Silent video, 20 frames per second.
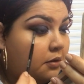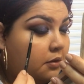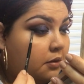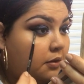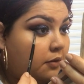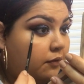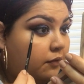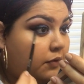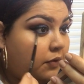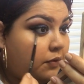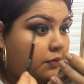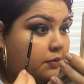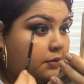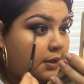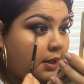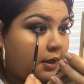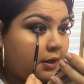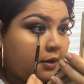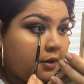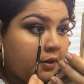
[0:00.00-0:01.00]
diffuse
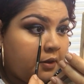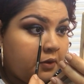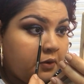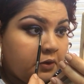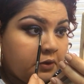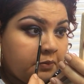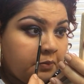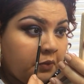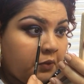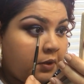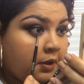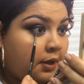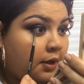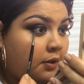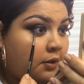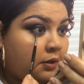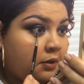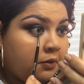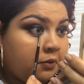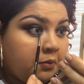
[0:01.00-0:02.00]
that color, smoke it
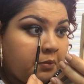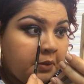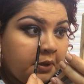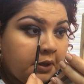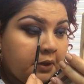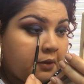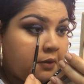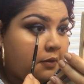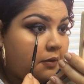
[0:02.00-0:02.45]
out a little bit.